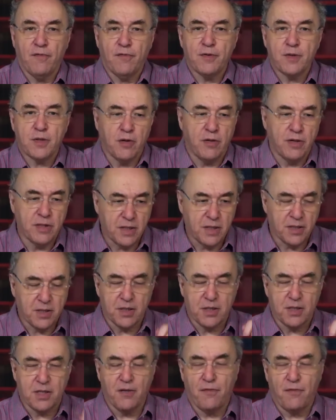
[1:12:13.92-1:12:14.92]
So it's
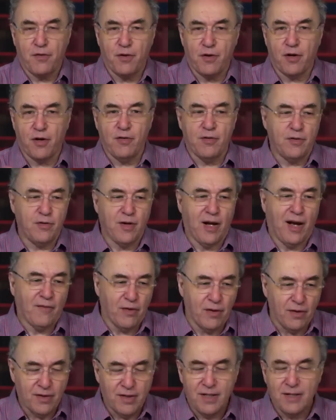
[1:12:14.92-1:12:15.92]
as if you have
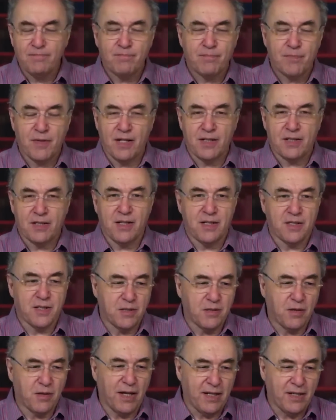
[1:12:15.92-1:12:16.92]

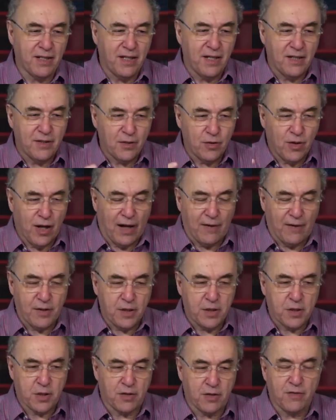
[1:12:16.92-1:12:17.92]
it's like you have
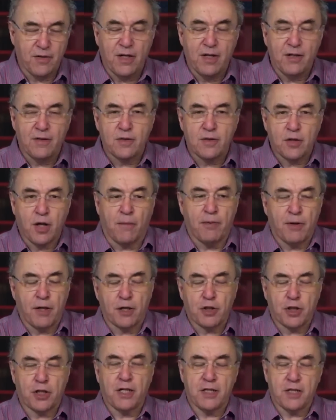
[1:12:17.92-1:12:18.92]
these sort of
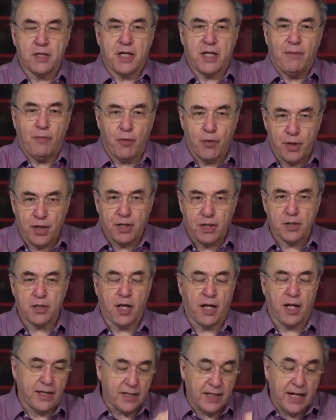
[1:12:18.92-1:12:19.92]
topologically stable things,
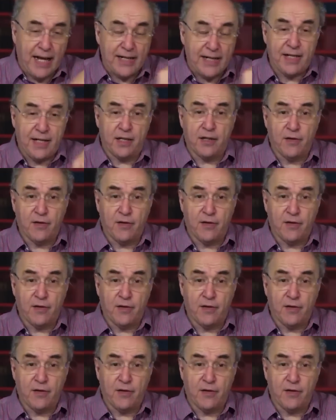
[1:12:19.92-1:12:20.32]
like an eddy in a